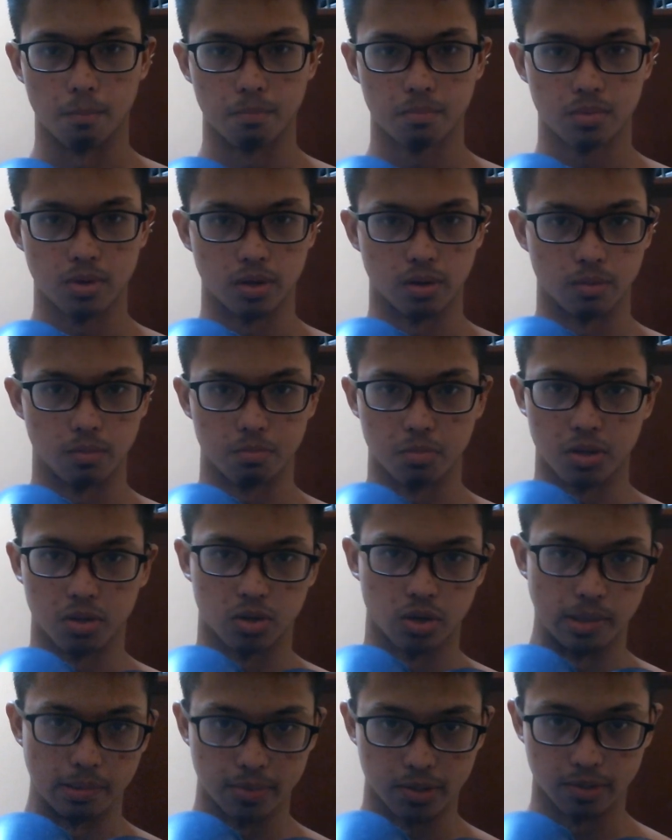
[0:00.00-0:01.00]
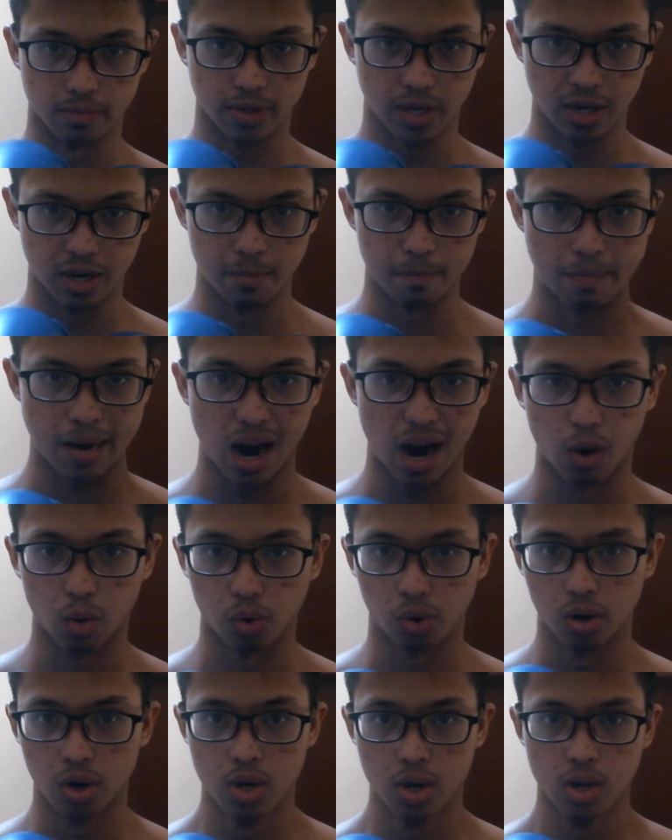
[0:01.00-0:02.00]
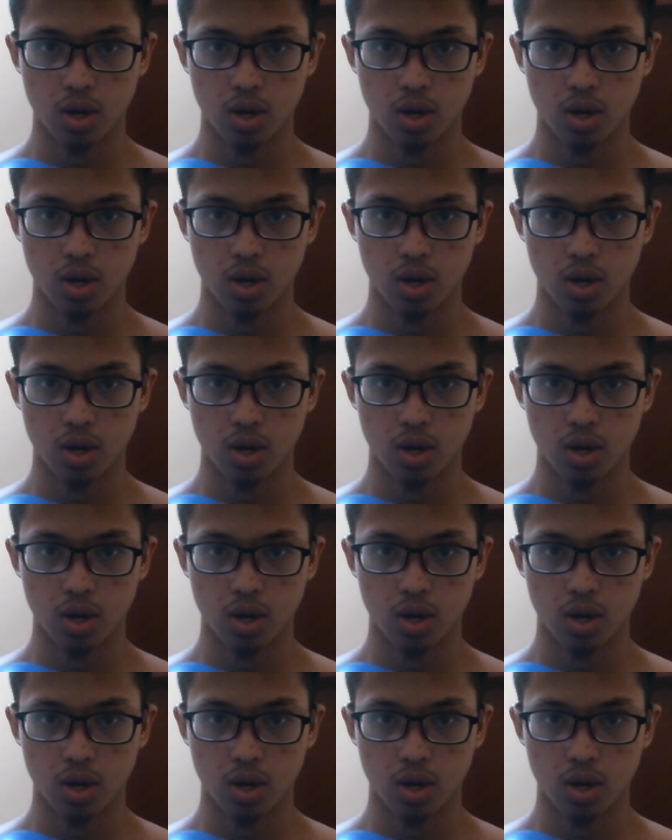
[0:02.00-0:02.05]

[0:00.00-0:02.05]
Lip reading: in terms of getting power